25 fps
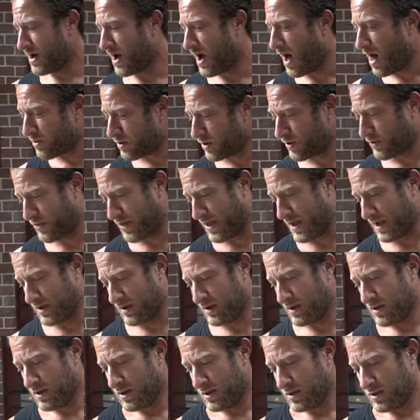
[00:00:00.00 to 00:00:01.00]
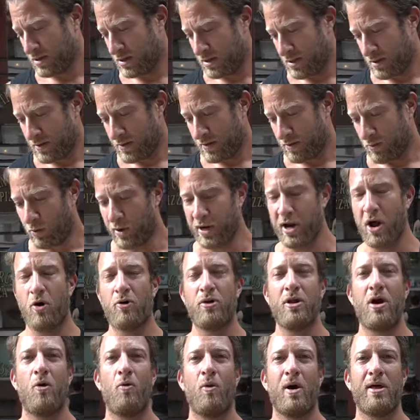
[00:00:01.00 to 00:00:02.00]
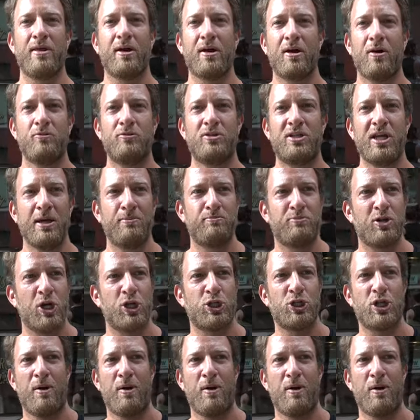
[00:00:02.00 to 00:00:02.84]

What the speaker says: Other thing. We don't know whether to go deep dish.